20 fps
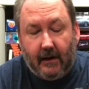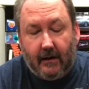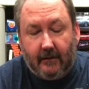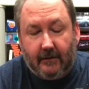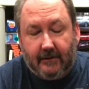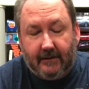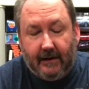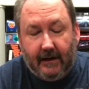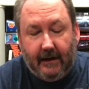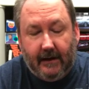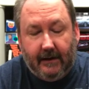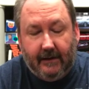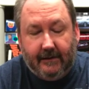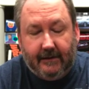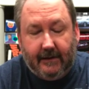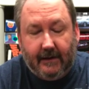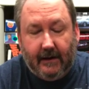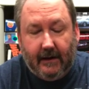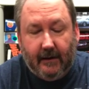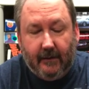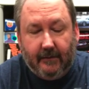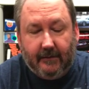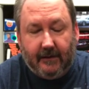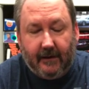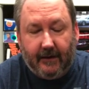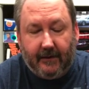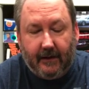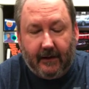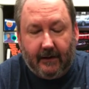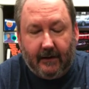I don't see any
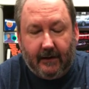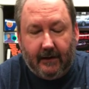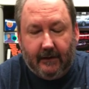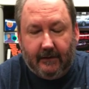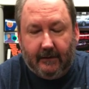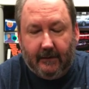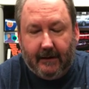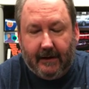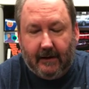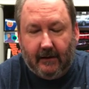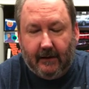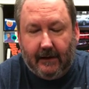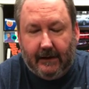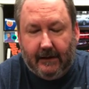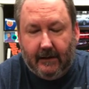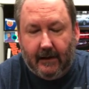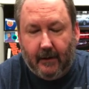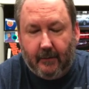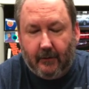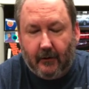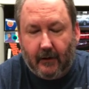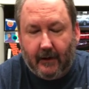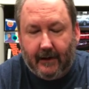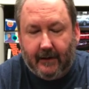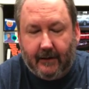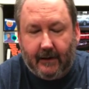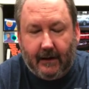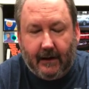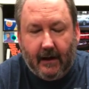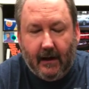seams, nothing that needs to be cleaned up or
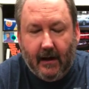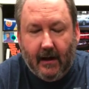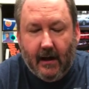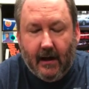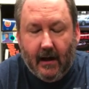anything.